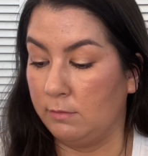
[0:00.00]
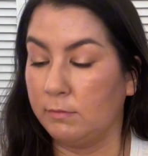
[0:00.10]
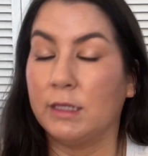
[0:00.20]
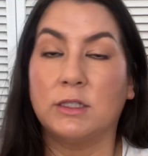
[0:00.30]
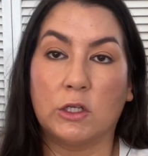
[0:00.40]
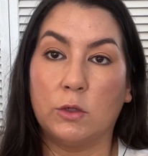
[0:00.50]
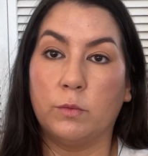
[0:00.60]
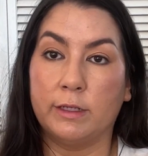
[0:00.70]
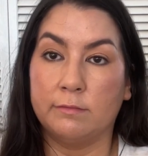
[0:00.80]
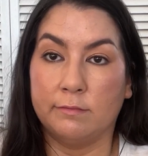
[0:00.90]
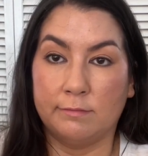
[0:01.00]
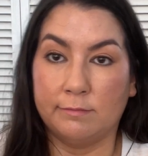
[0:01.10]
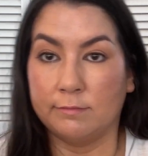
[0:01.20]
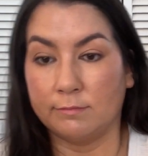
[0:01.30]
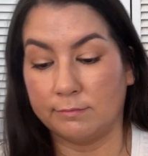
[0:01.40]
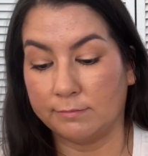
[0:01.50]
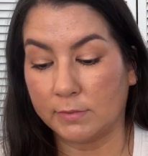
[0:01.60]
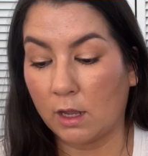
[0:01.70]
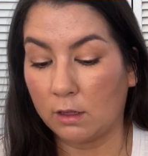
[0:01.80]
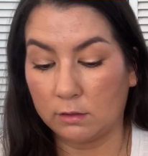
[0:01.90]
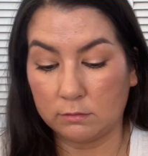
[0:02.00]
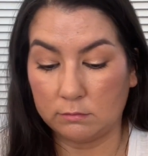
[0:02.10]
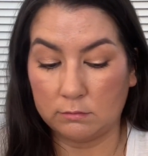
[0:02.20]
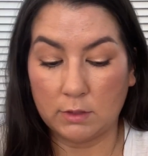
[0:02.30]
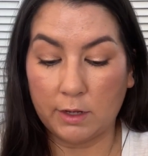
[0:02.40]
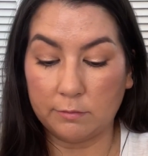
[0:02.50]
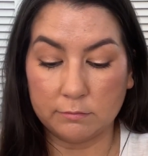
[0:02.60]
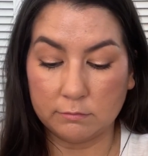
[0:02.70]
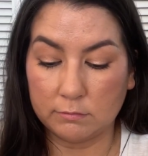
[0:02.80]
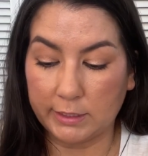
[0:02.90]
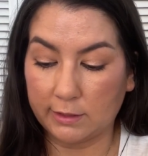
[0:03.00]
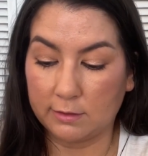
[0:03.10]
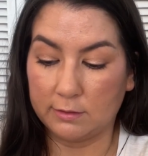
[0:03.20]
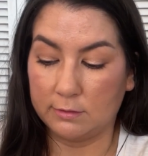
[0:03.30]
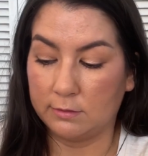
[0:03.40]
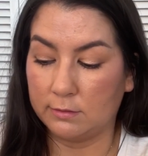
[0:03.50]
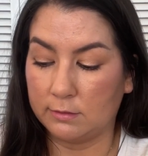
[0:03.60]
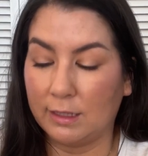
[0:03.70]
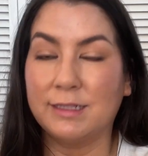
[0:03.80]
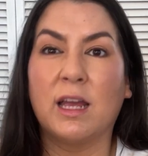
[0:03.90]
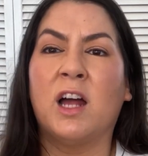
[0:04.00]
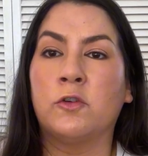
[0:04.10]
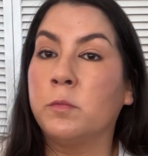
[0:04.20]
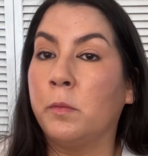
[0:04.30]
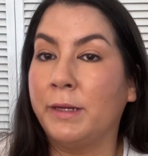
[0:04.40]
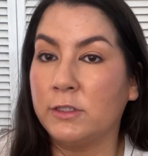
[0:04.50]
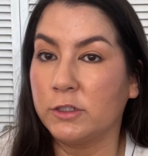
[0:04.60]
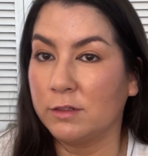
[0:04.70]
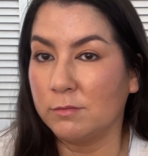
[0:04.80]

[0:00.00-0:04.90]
It's a good one. Not like it's an honorable mention.